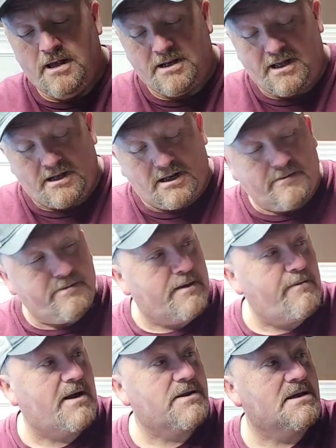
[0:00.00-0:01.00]
Now a little
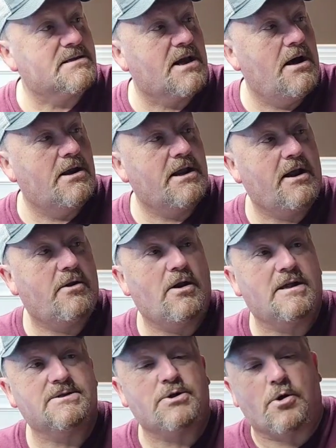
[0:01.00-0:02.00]
bit about this gun here.
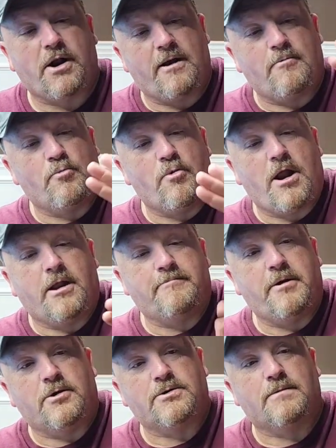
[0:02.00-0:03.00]
Let's start out right
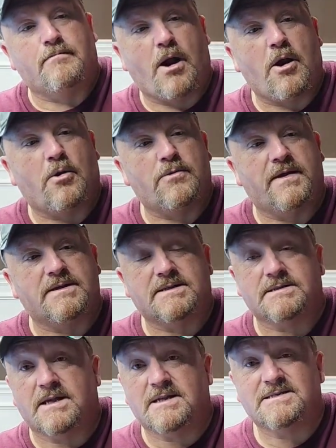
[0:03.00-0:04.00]
up here at the barrel.
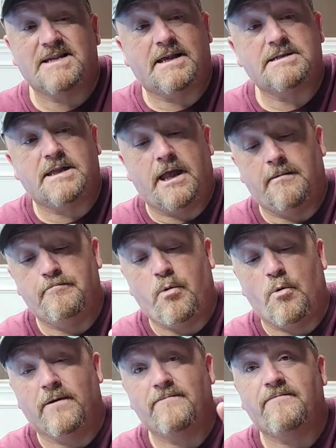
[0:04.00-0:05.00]
This is a sixteen
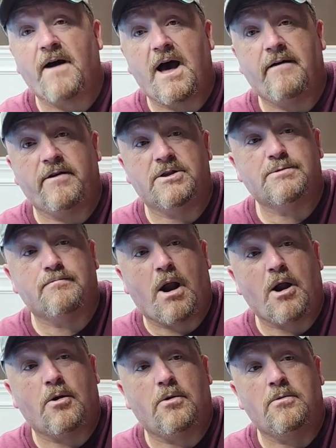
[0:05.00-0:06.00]
point five inch
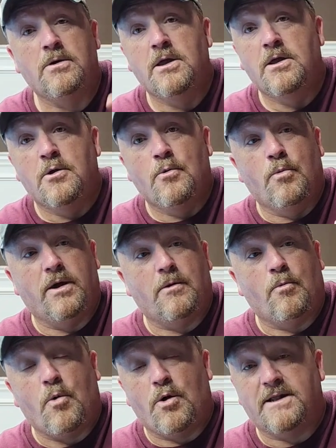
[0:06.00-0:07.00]
barrel with
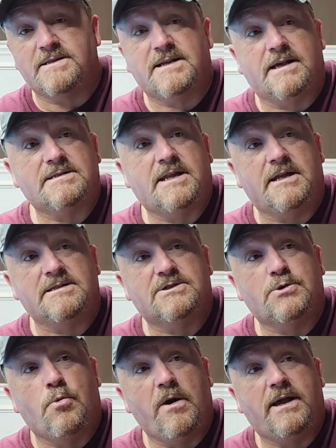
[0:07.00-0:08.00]
a one and
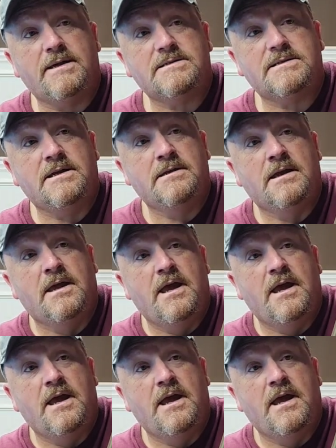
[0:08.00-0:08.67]
sixteenth twist.